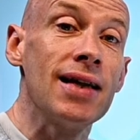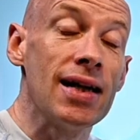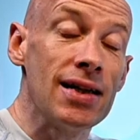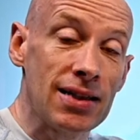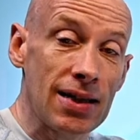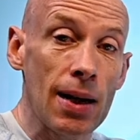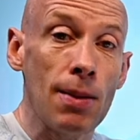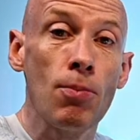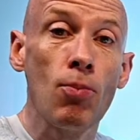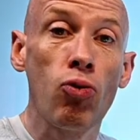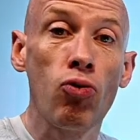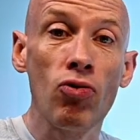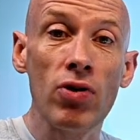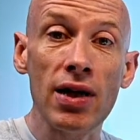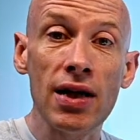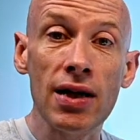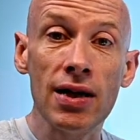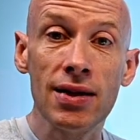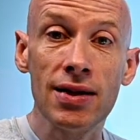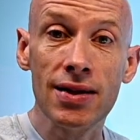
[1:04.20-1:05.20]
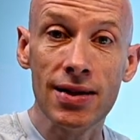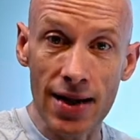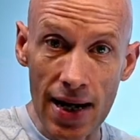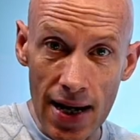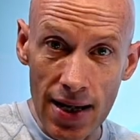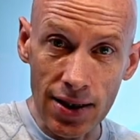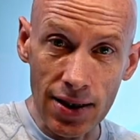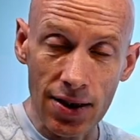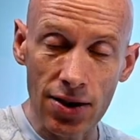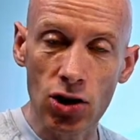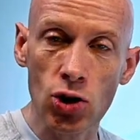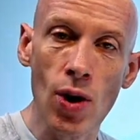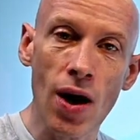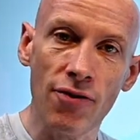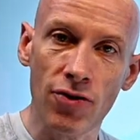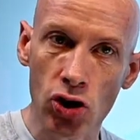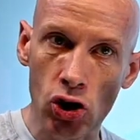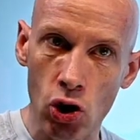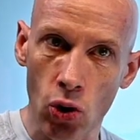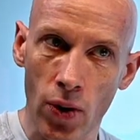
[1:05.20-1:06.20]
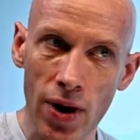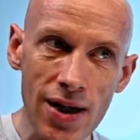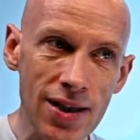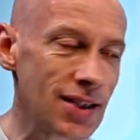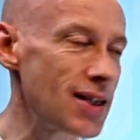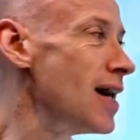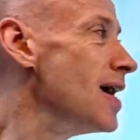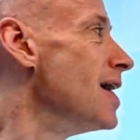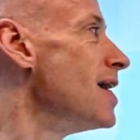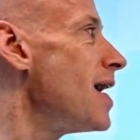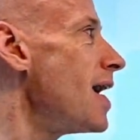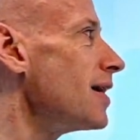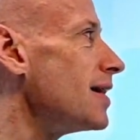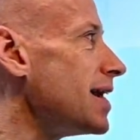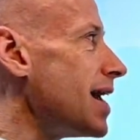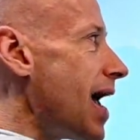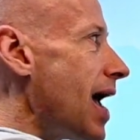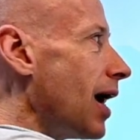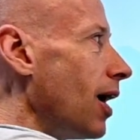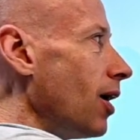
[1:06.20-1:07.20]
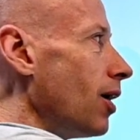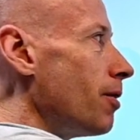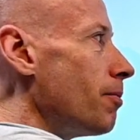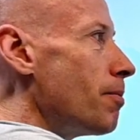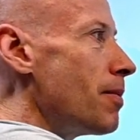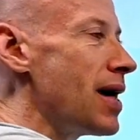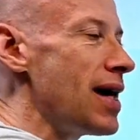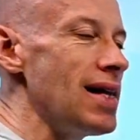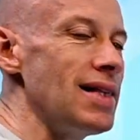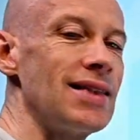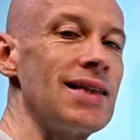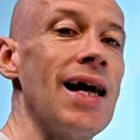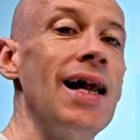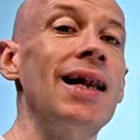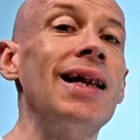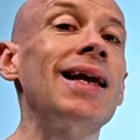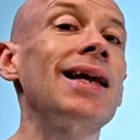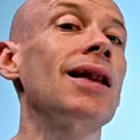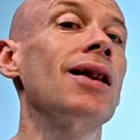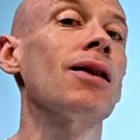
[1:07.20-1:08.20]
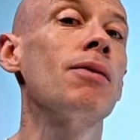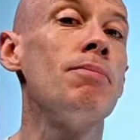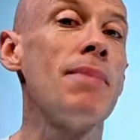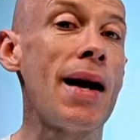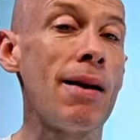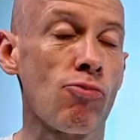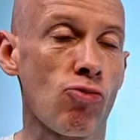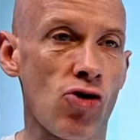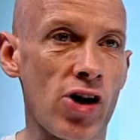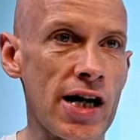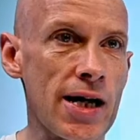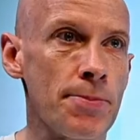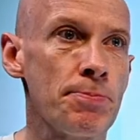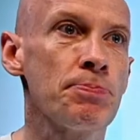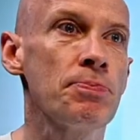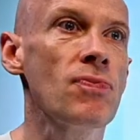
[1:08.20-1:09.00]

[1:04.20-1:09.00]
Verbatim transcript: temporary disk, so you have a choice, and the L means little memory.